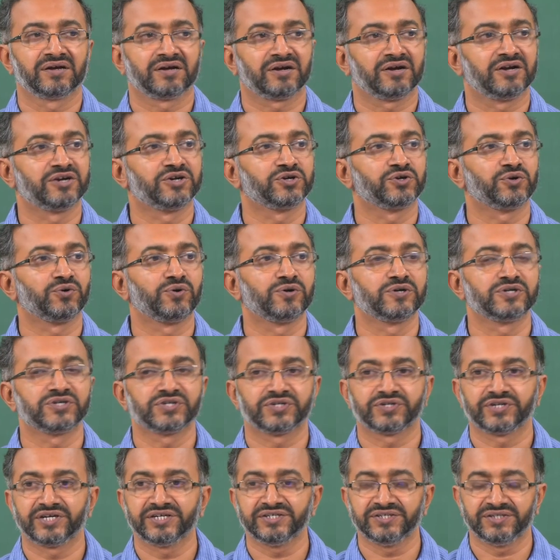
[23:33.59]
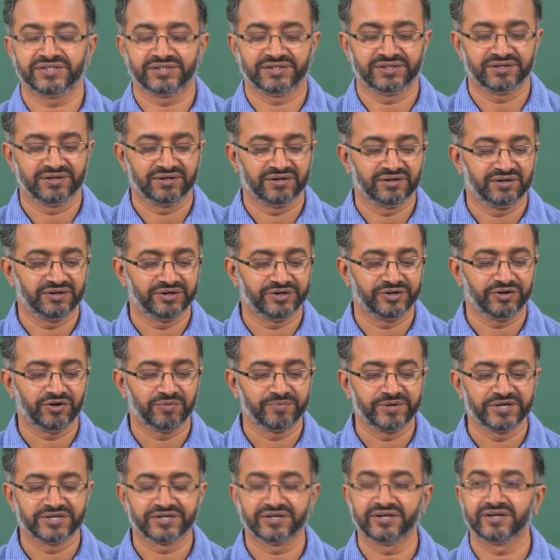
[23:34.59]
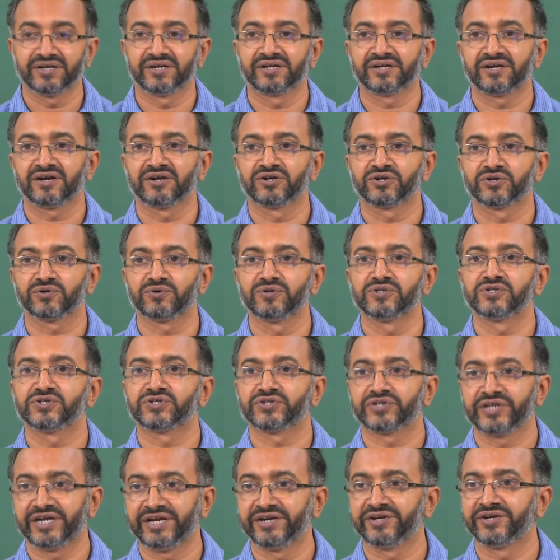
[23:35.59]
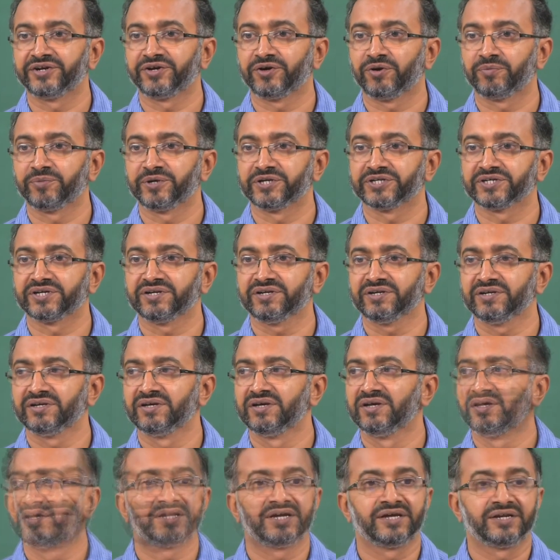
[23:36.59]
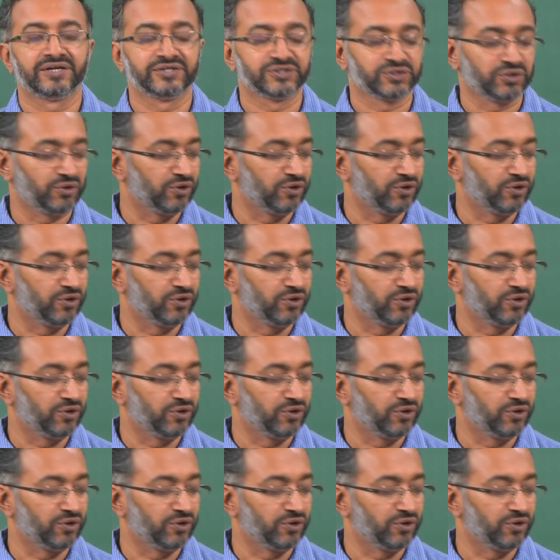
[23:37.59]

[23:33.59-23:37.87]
controlled stress rheometer and controlled strain rheometer. There is